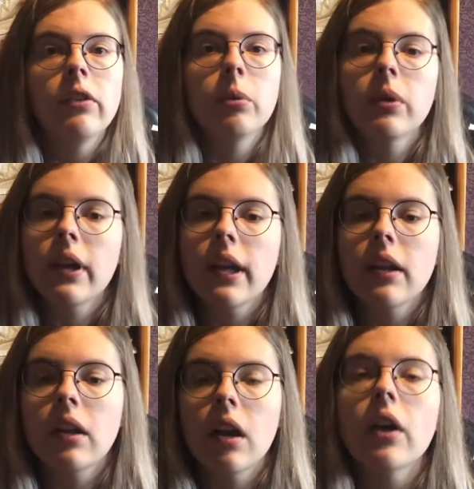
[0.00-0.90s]
You will get a
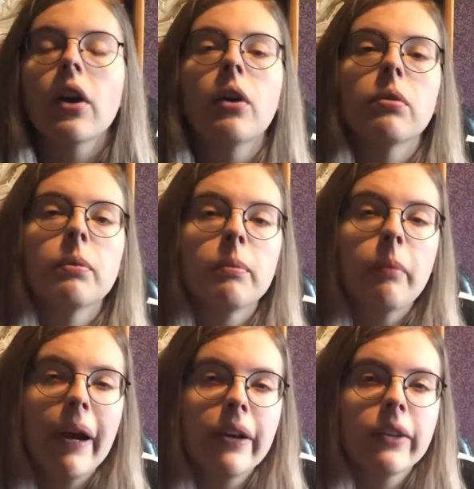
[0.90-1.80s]
lot of
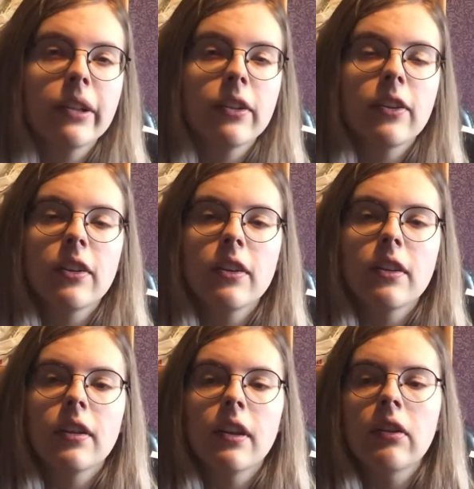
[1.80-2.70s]
minor
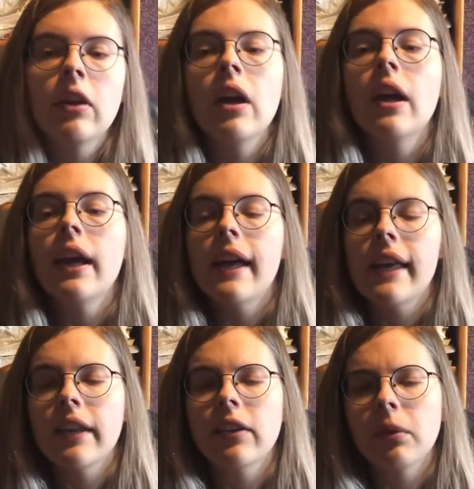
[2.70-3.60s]
inconsistencies
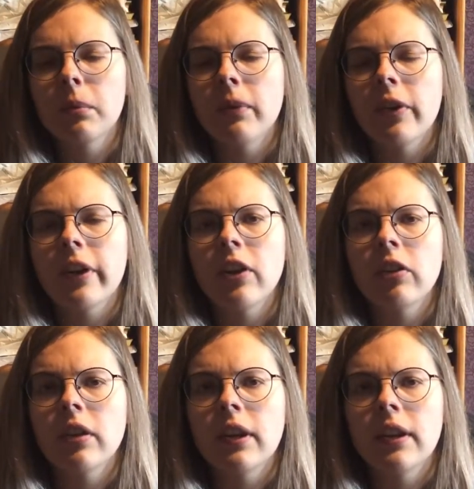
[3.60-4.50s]
and some
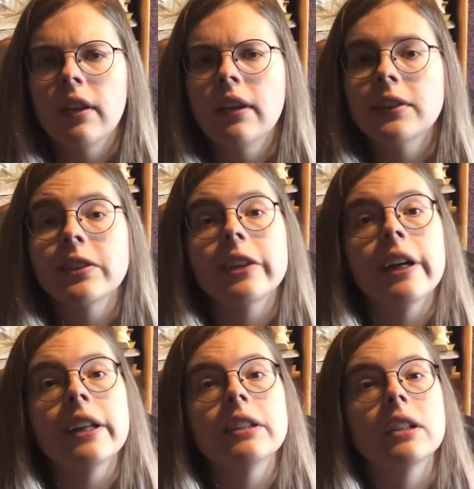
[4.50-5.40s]
variation in
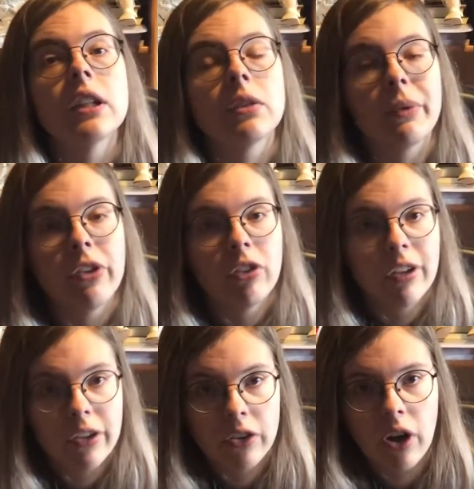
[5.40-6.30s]
size, in especially
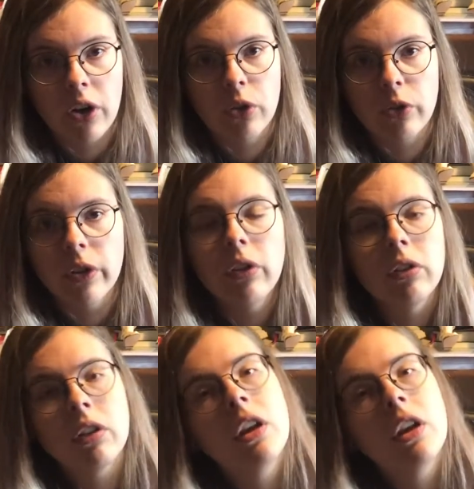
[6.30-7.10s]
the darker drills.